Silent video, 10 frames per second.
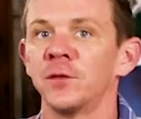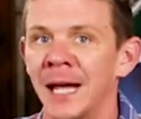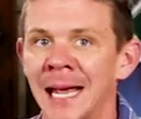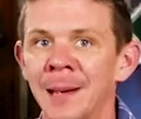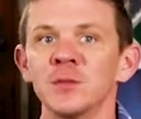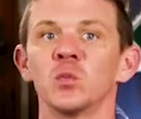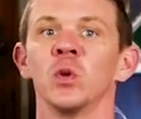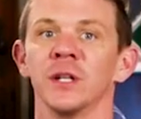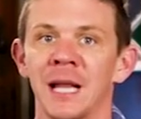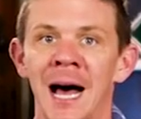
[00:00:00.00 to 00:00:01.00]
flames
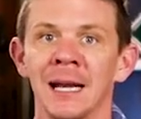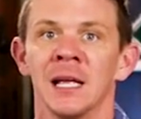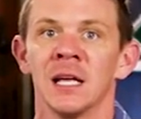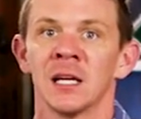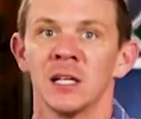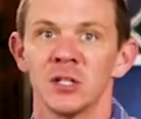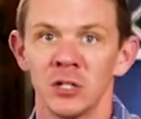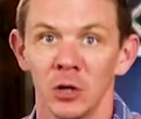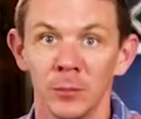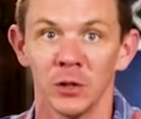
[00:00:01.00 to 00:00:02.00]
will not
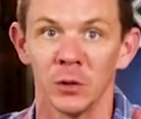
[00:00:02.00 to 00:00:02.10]
consume